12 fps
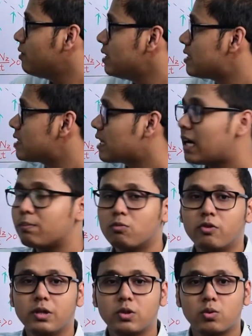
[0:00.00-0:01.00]
will start
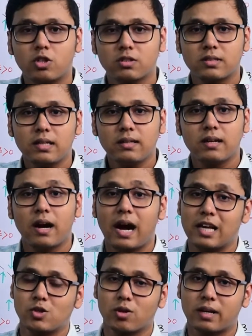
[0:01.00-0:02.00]
moving towards the
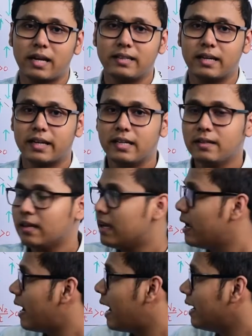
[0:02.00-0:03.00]
isocline again,
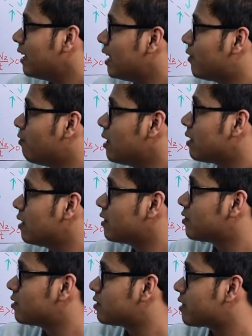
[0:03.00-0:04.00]
and it will uh,
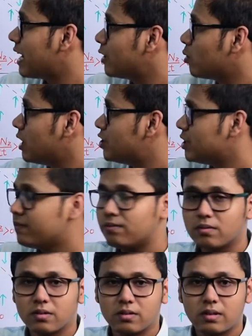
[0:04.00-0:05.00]
try to achieve
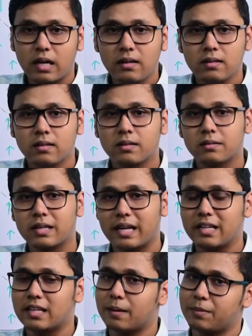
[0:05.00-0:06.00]
uh, the
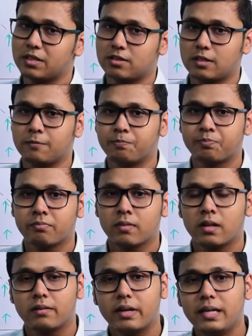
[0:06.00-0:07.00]
carrying capacity,
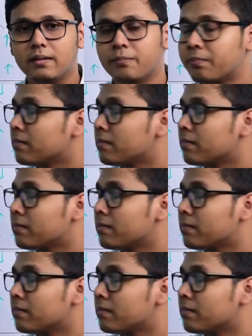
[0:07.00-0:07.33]
right?